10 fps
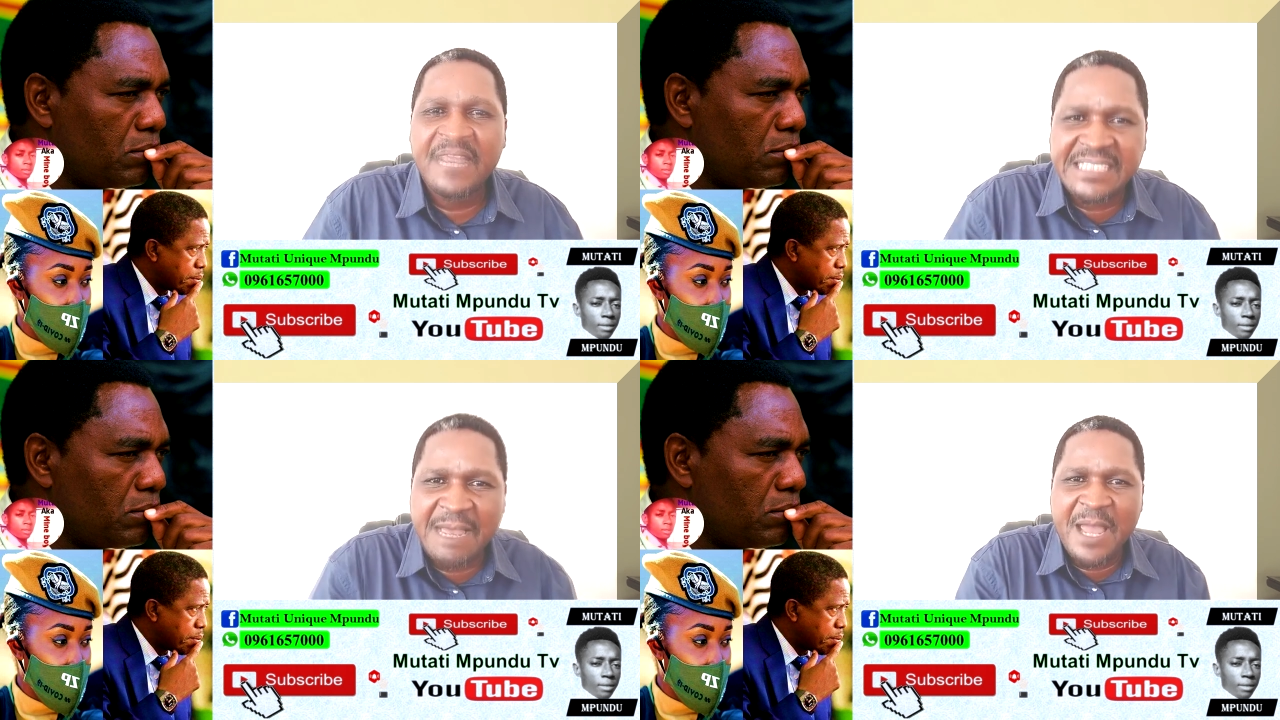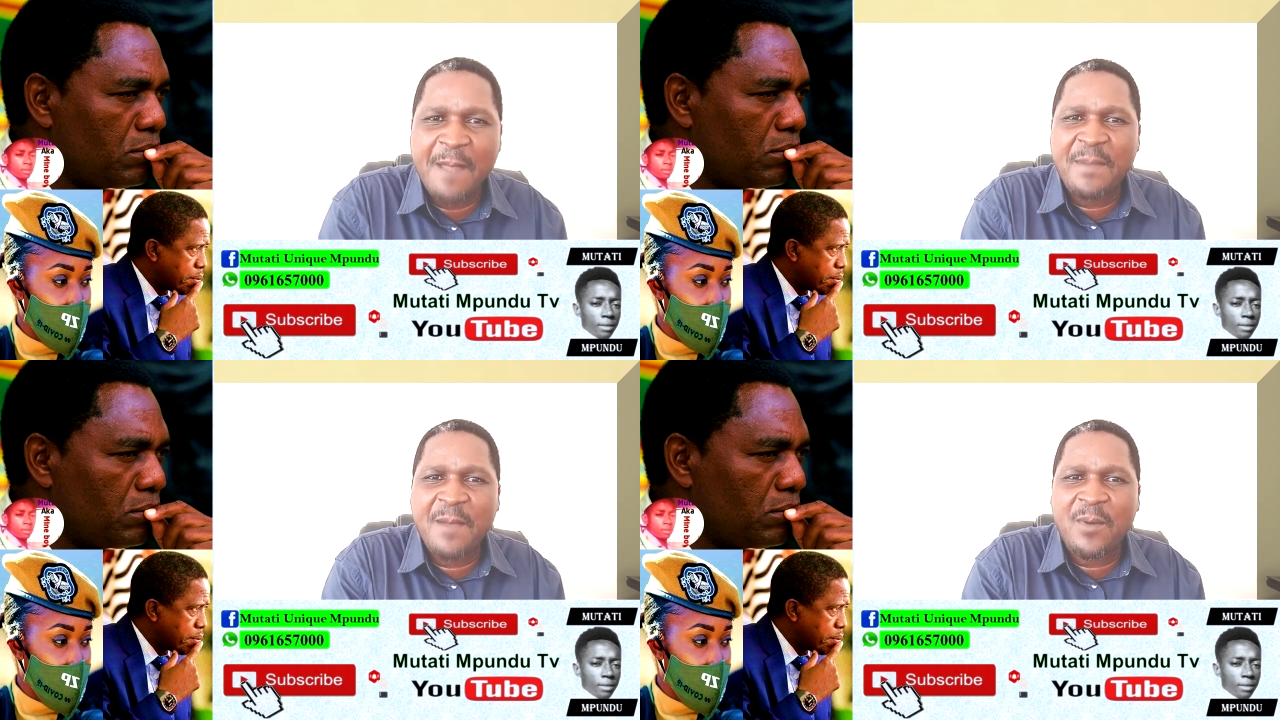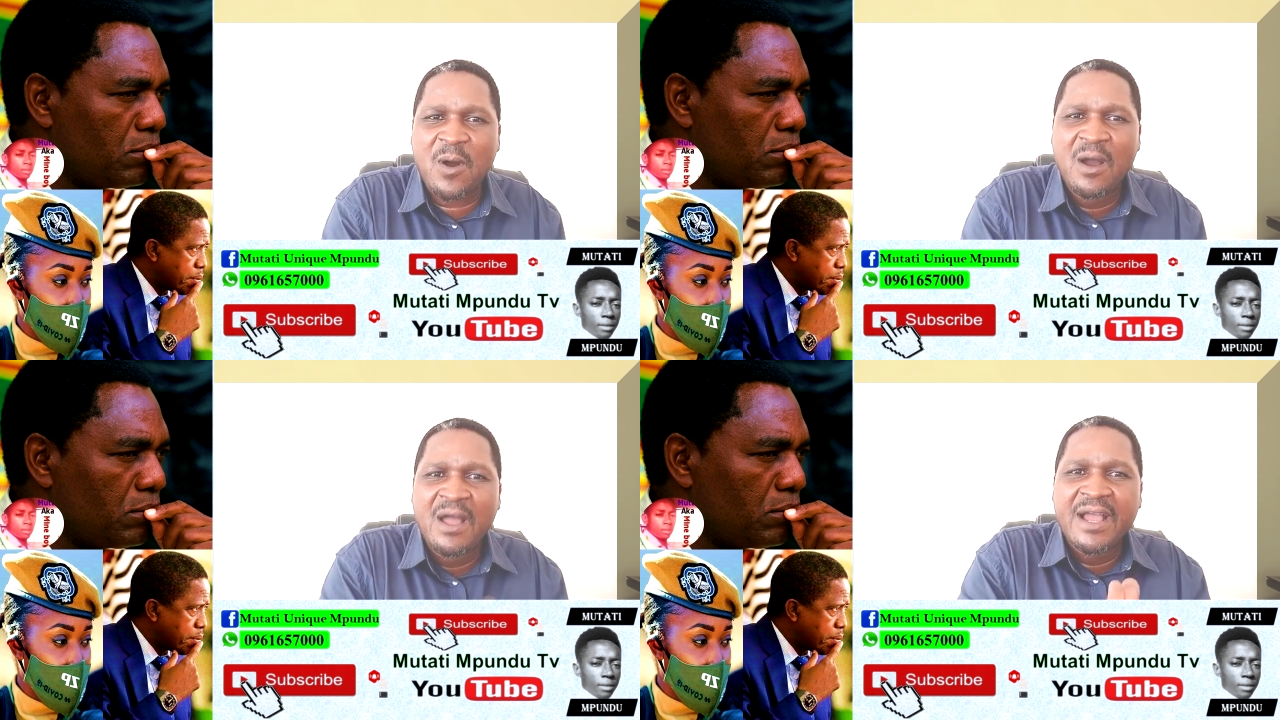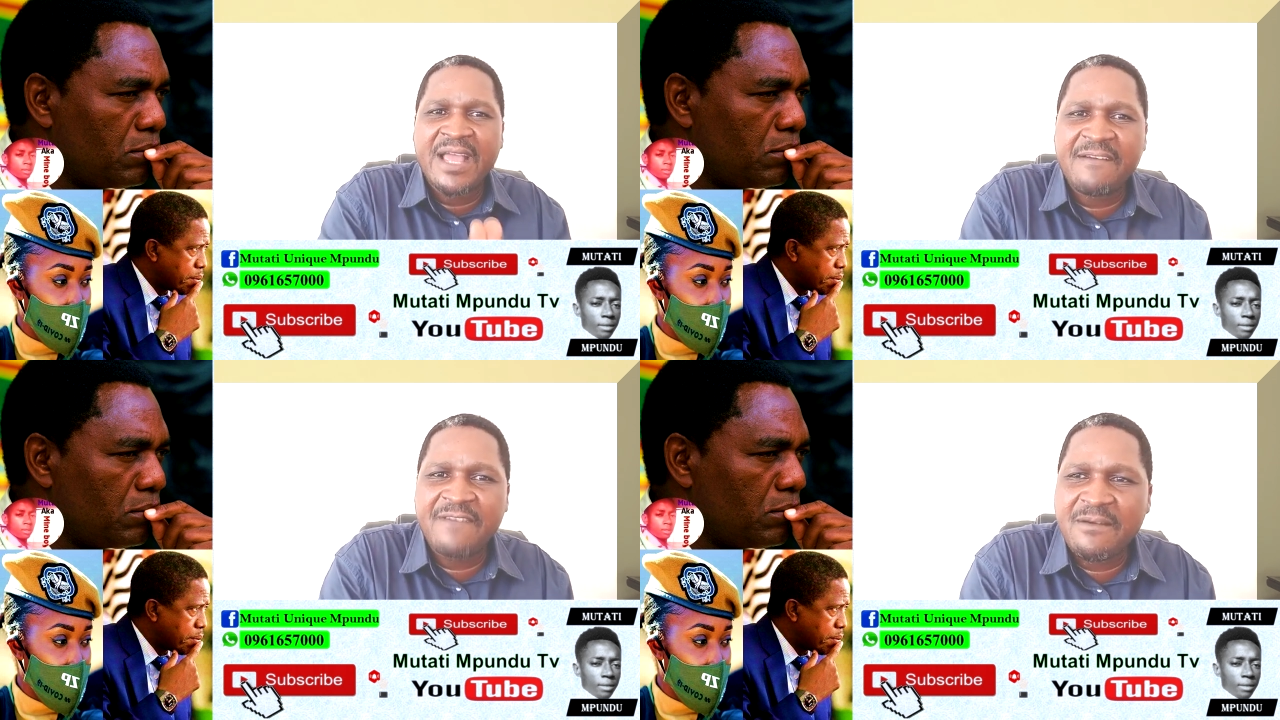Speaker 1: The Zambian people
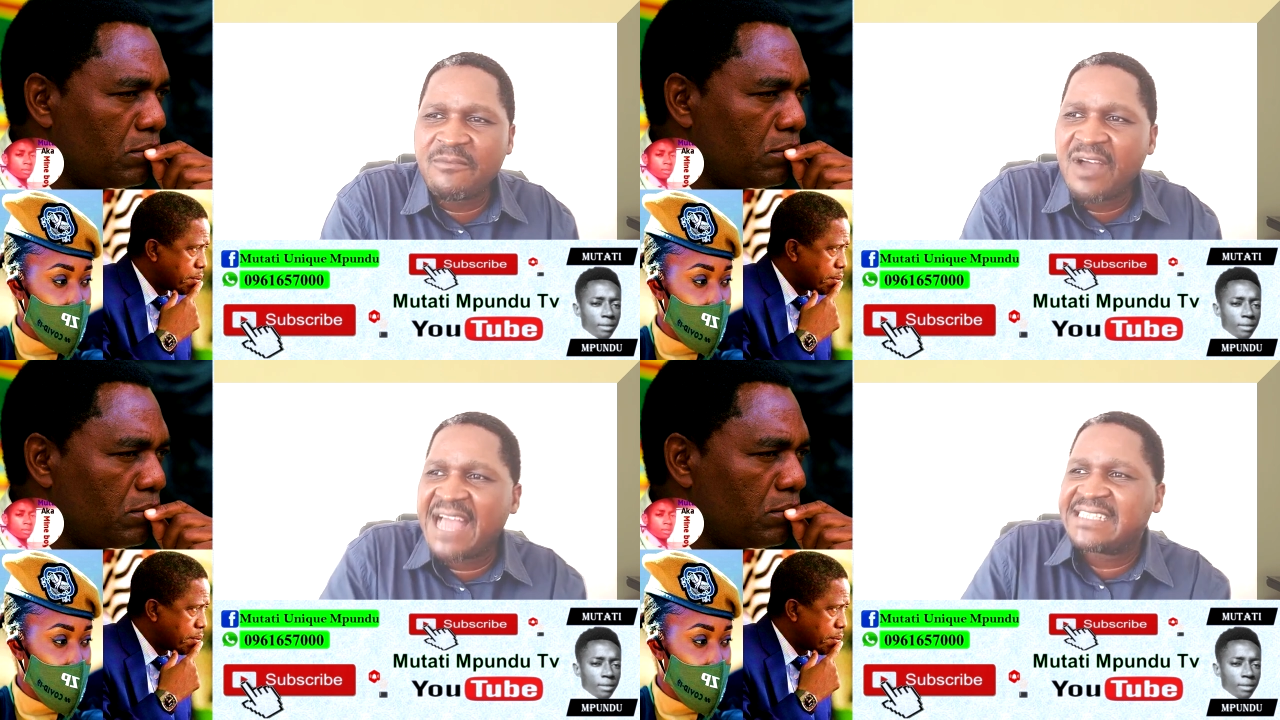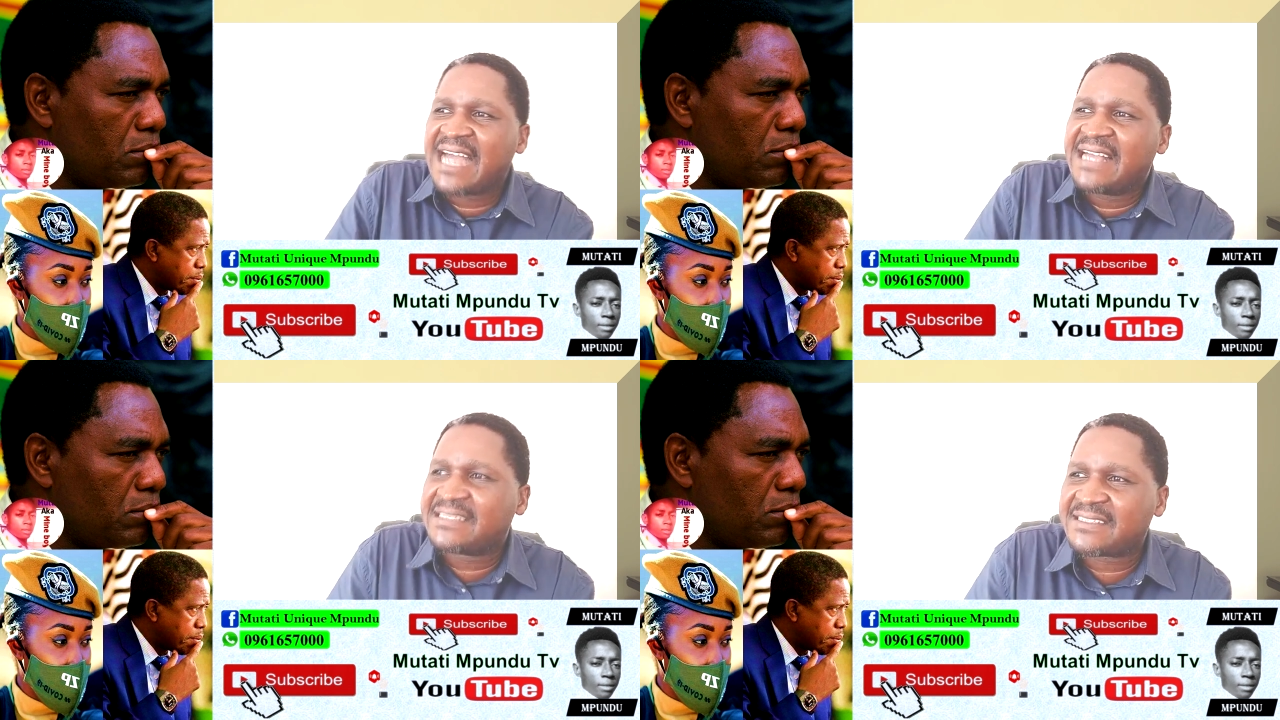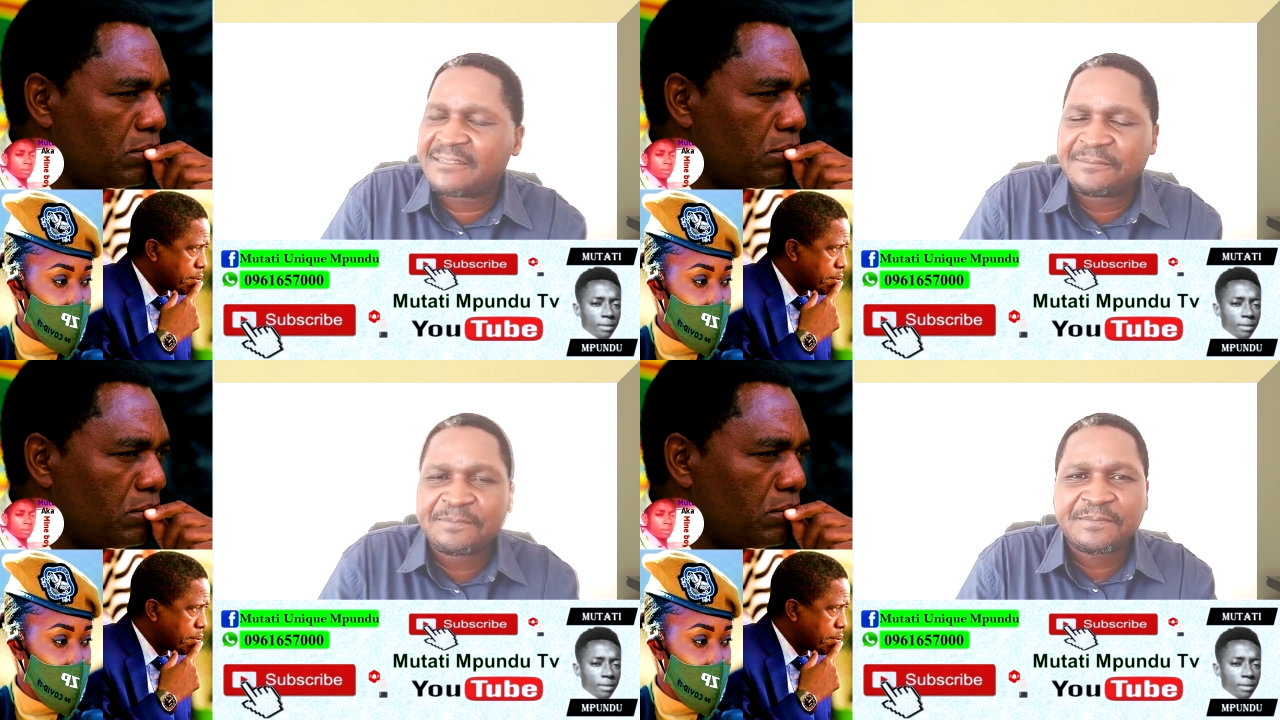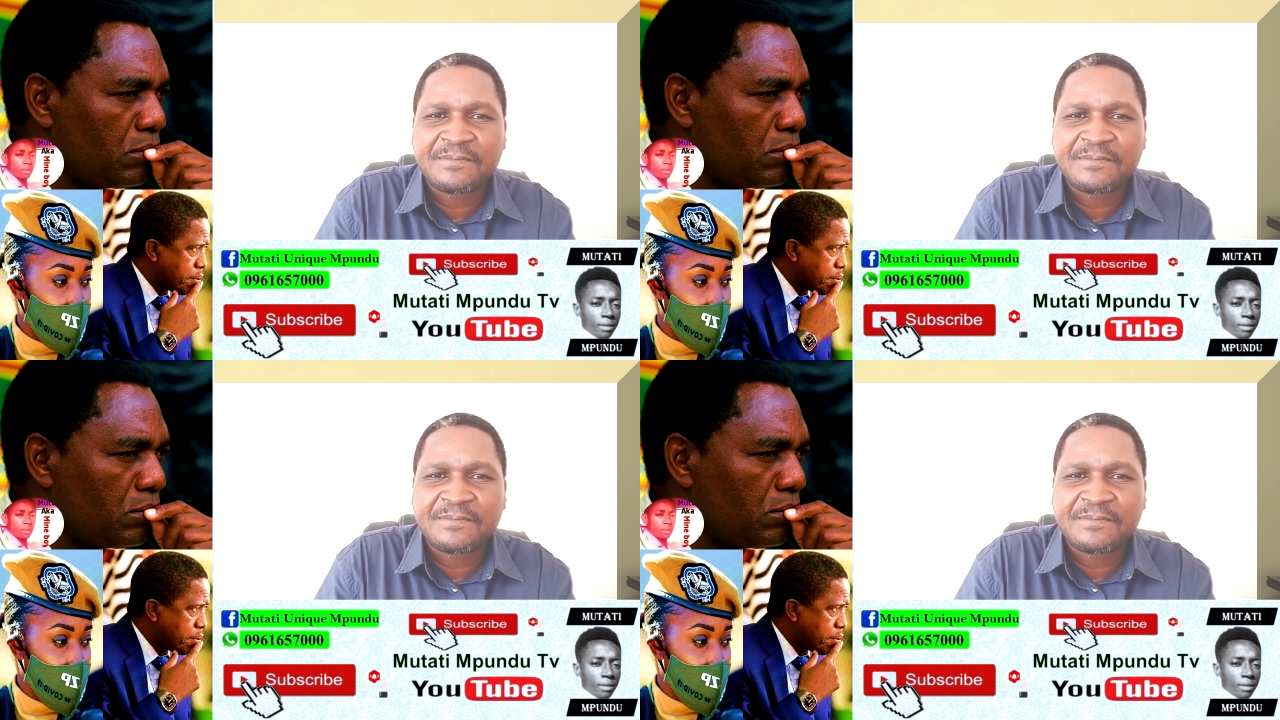gave him a chance.